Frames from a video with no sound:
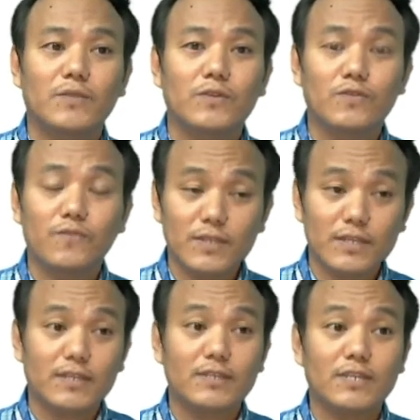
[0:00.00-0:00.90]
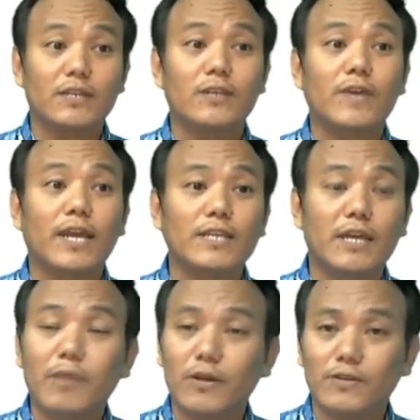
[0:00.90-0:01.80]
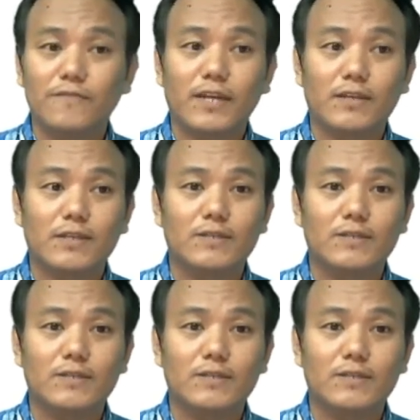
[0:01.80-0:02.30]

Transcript: So first let us take a look at abiotic factors.